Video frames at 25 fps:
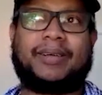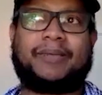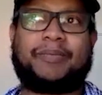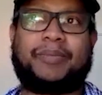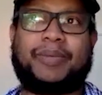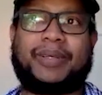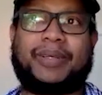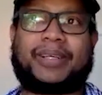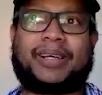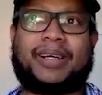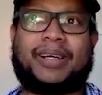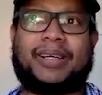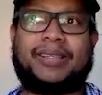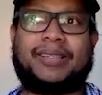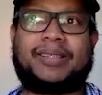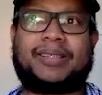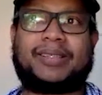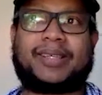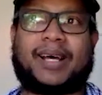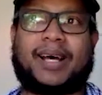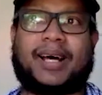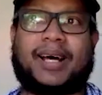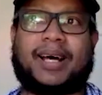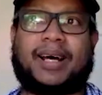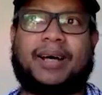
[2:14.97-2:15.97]
because
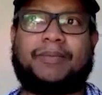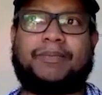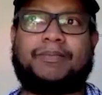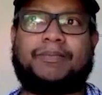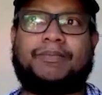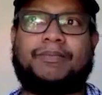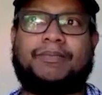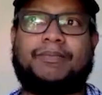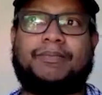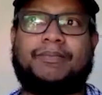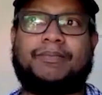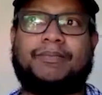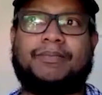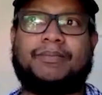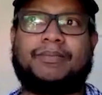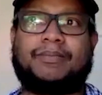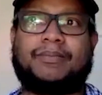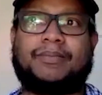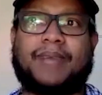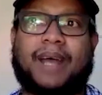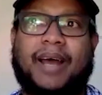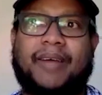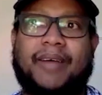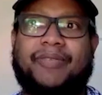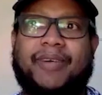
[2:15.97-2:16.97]

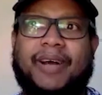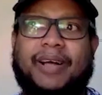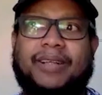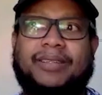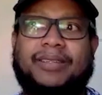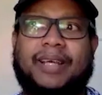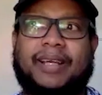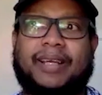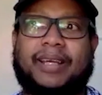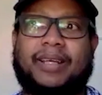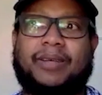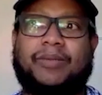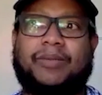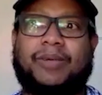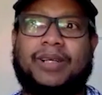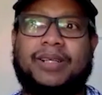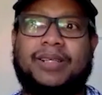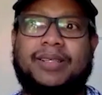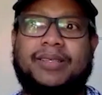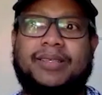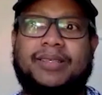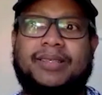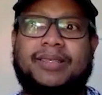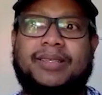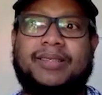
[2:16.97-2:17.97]
I felt like it
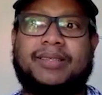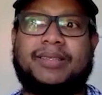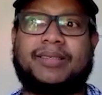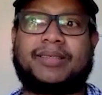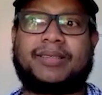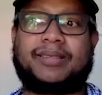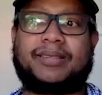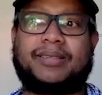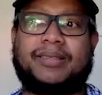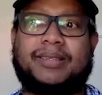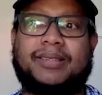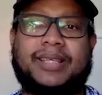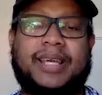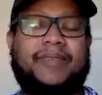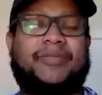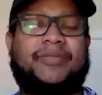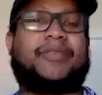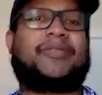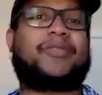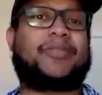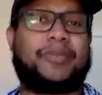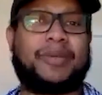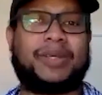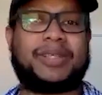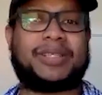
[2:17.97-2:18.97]
was safer
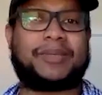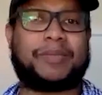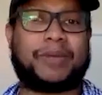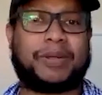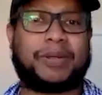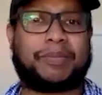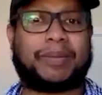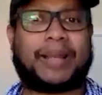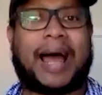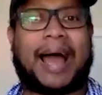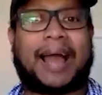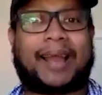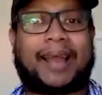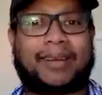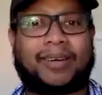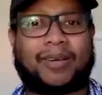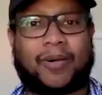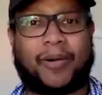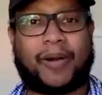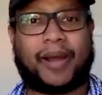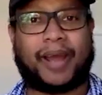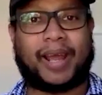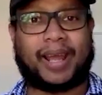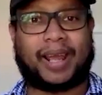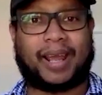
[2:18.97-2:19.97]
for me to be Black and
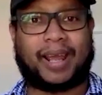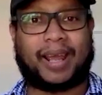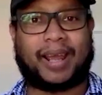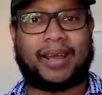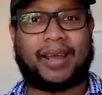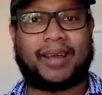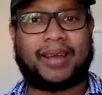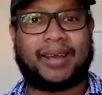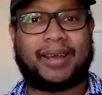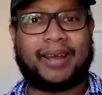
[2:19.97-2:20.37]
queer here.